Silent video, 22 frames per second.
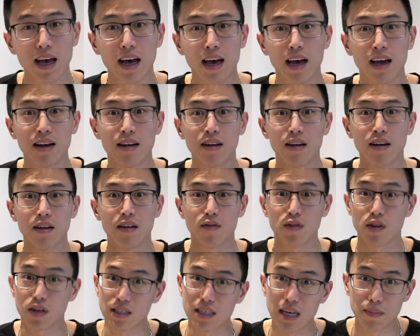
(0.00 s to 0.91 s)
And
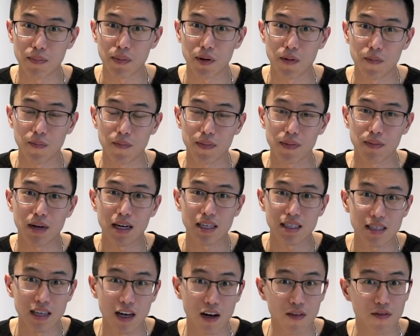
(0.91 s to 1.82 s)
for example,
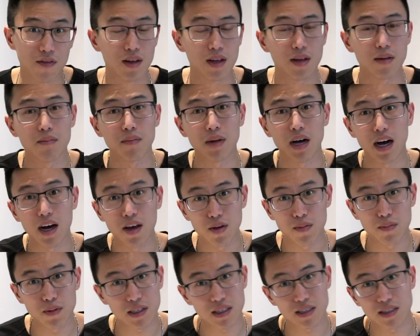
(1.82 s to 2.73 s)
myself, my
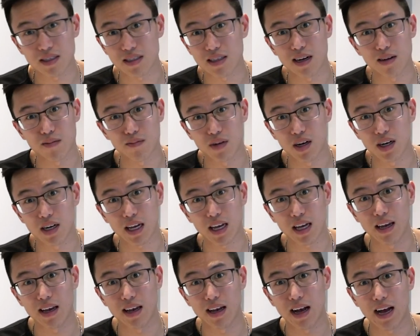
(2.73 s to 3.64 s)
other business that I'm
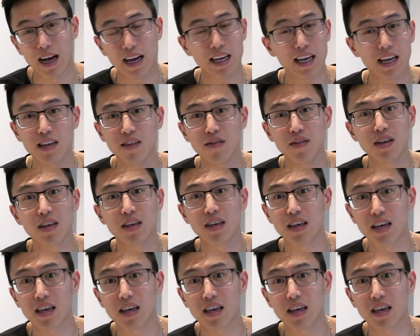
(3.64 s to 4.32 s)
running, I can't even